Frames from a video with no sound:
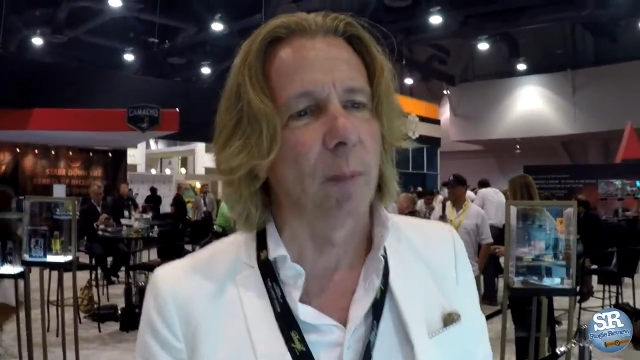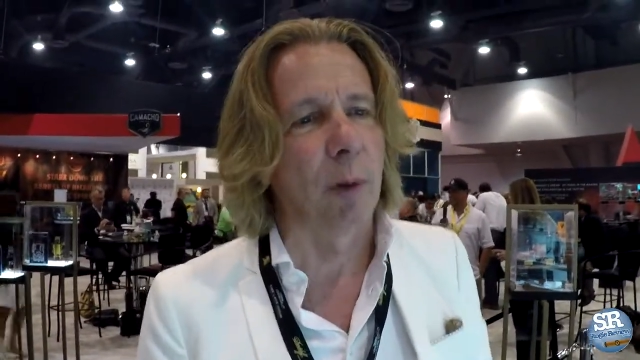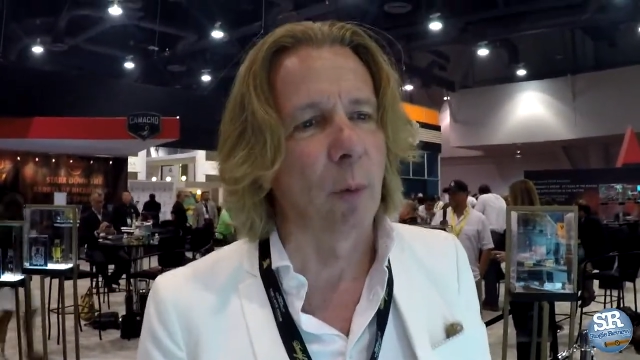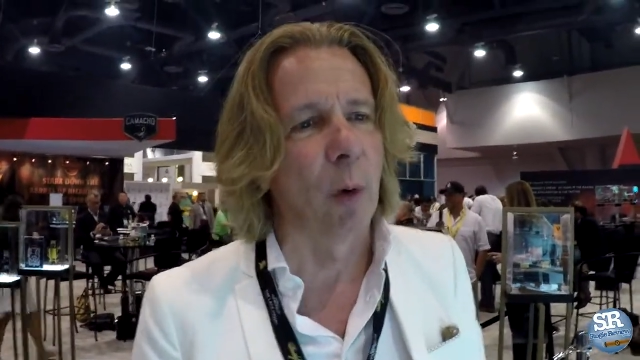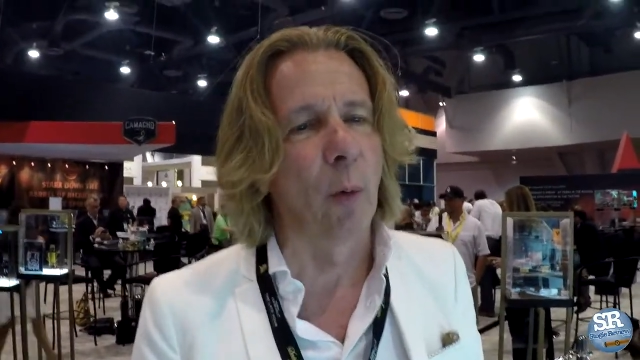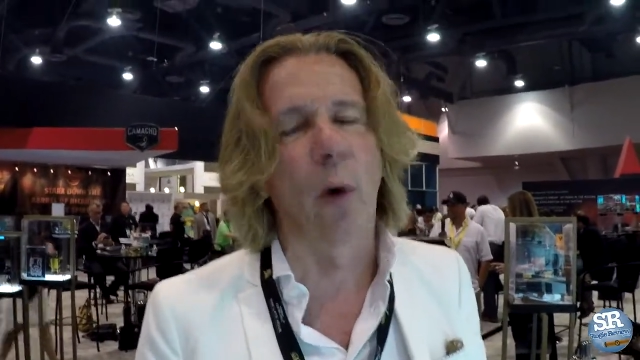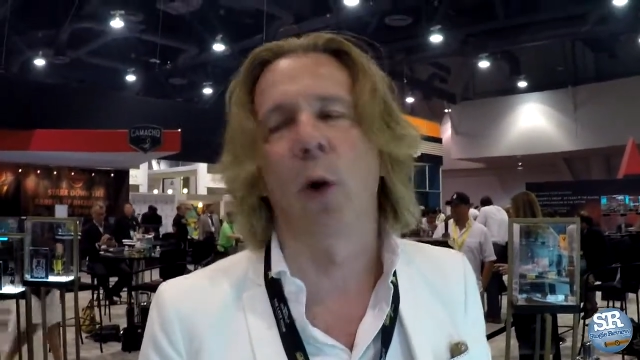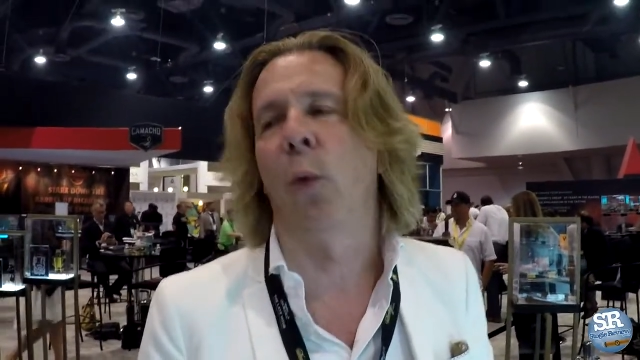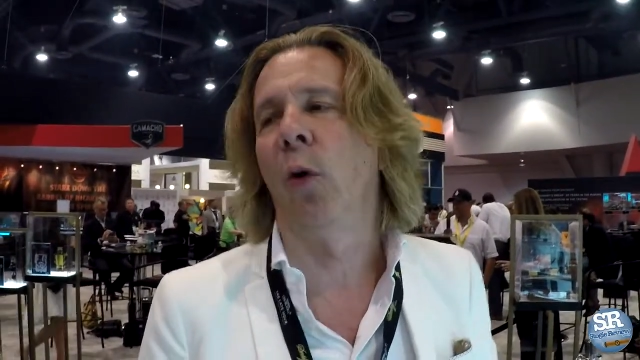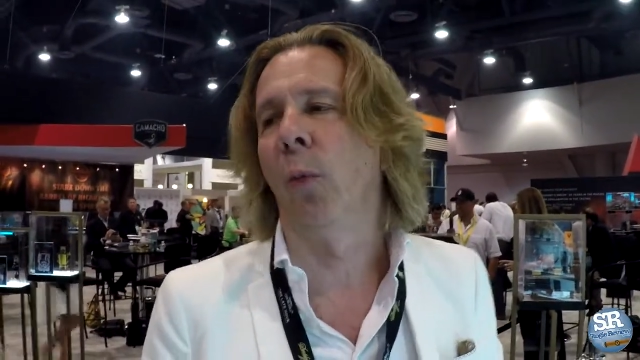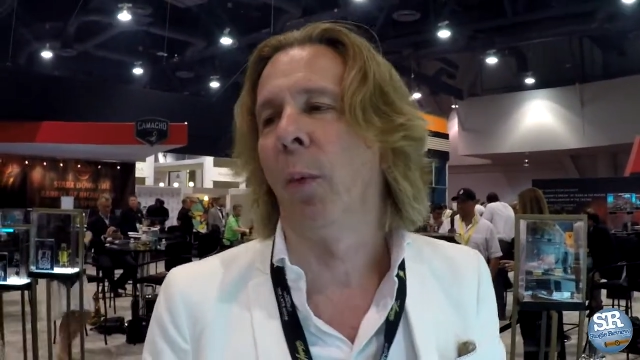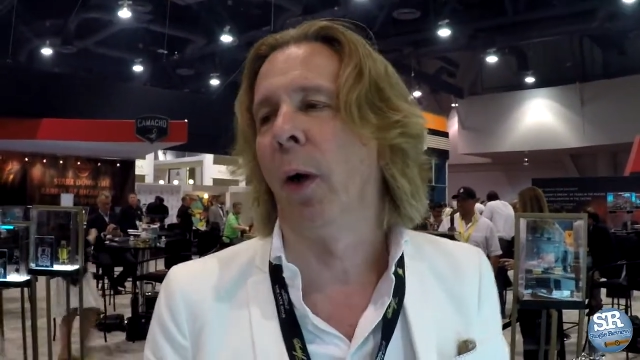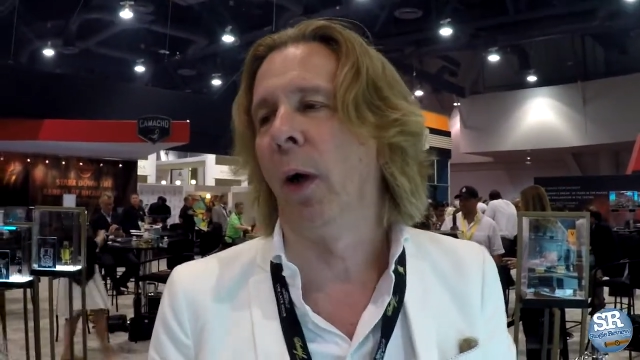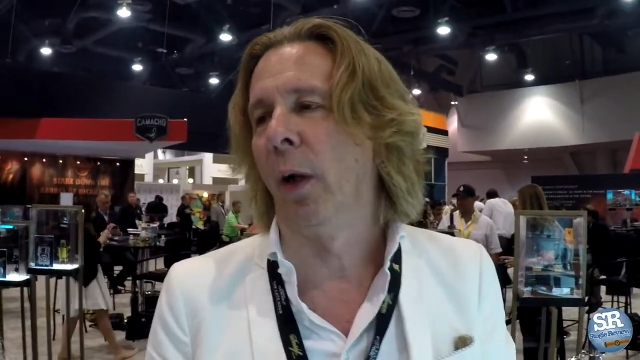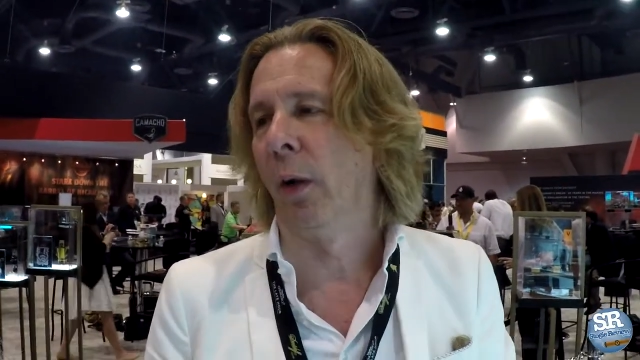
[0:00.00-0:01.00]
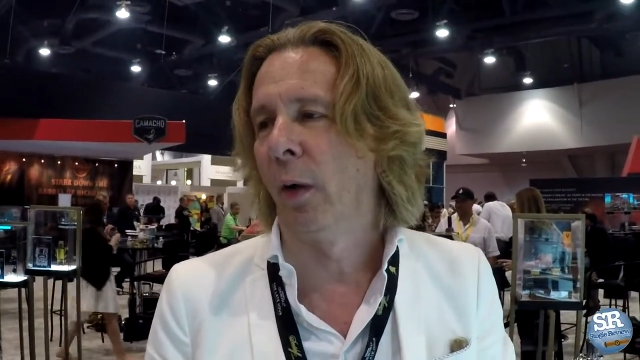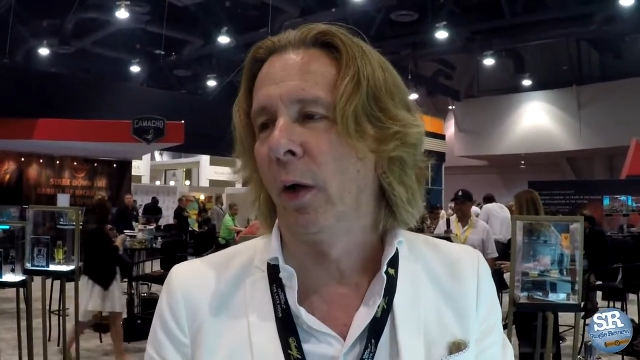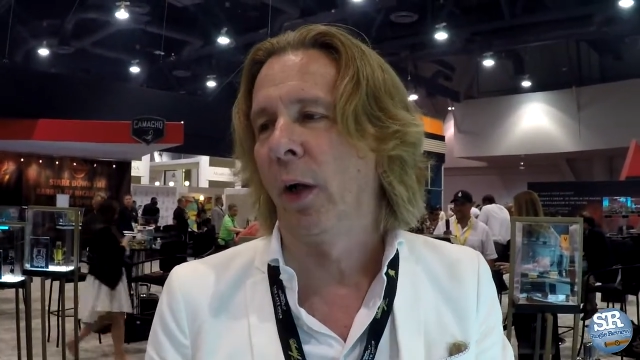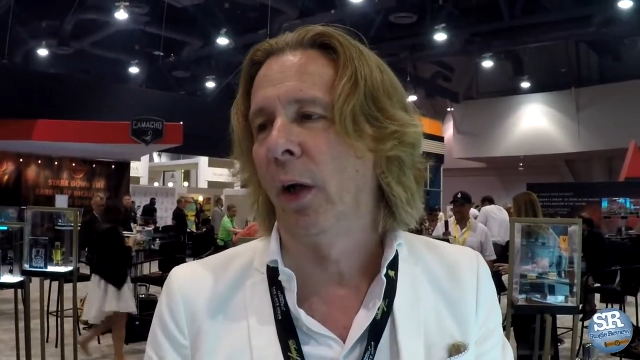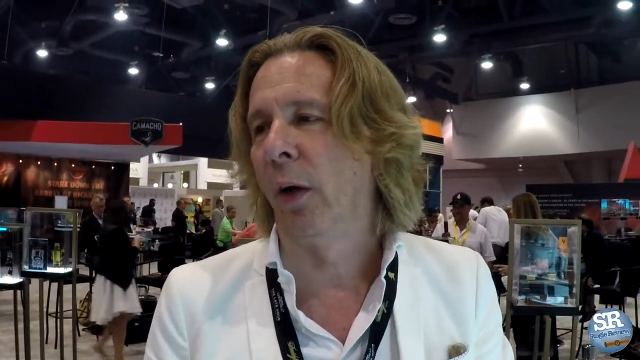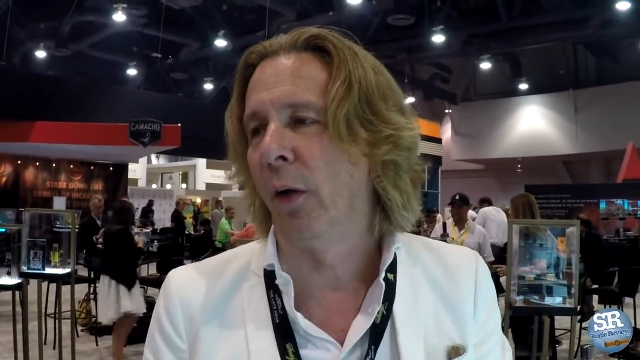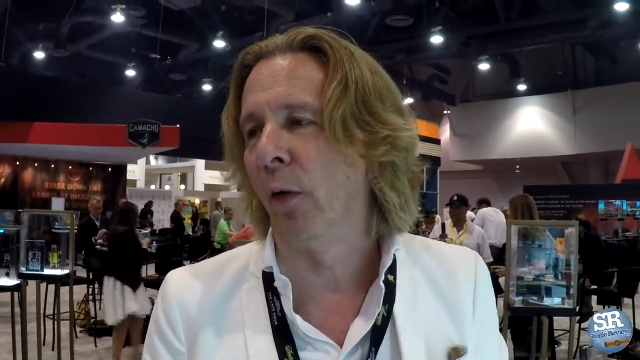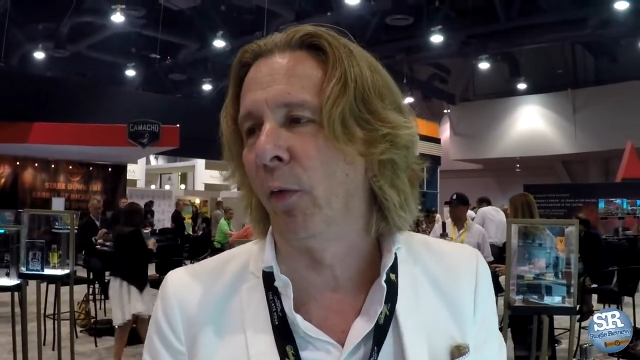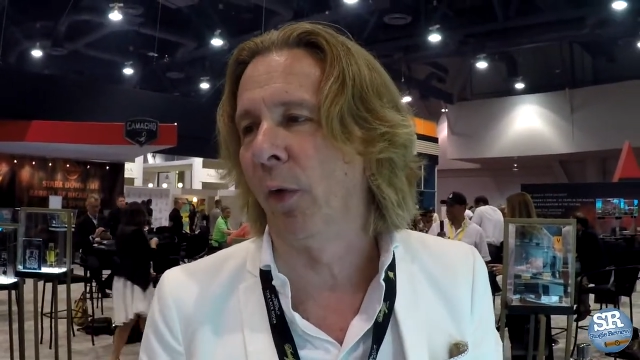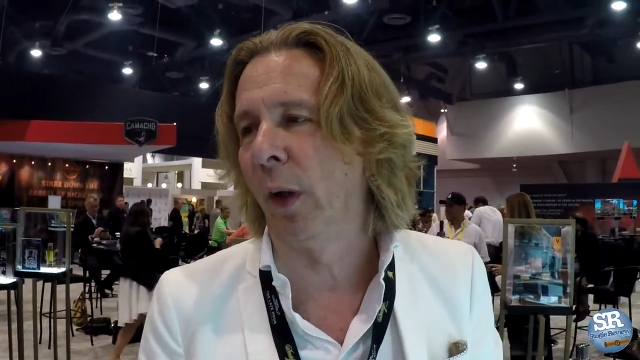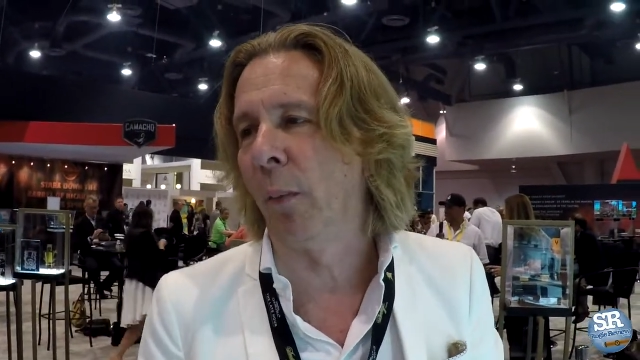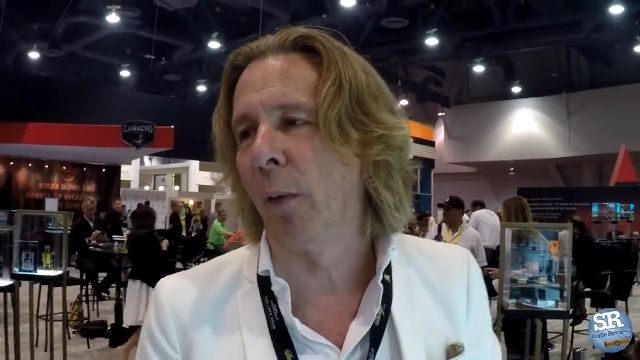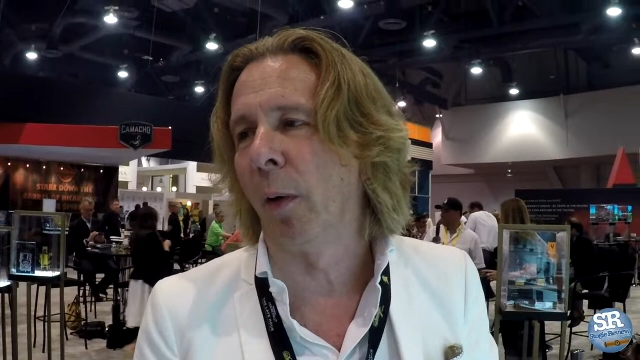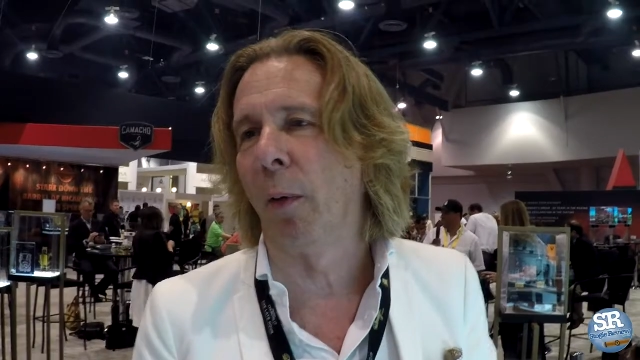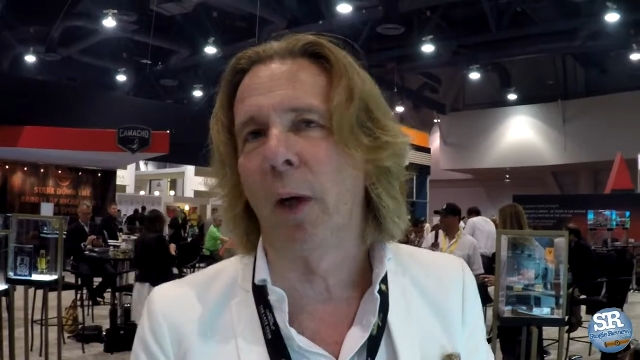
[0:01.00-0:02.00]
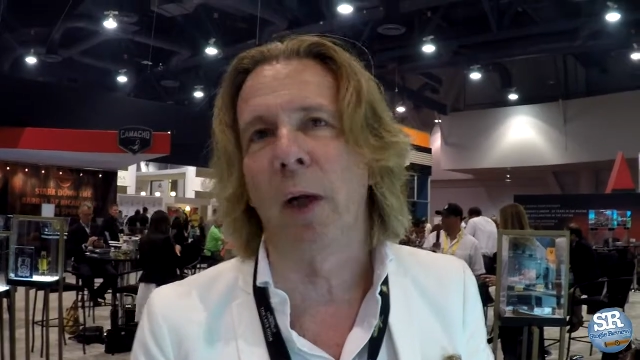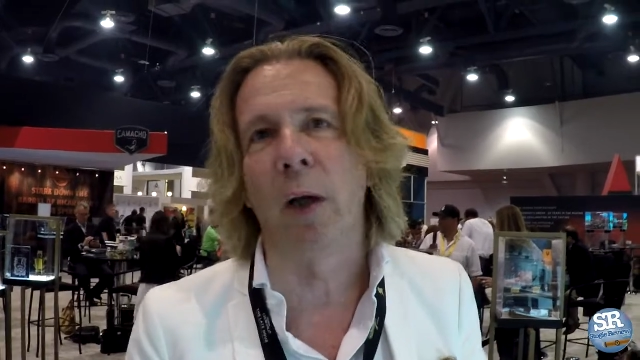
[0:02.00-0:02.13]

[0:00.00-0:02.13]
I mean, we work with my uh, creative team and uh,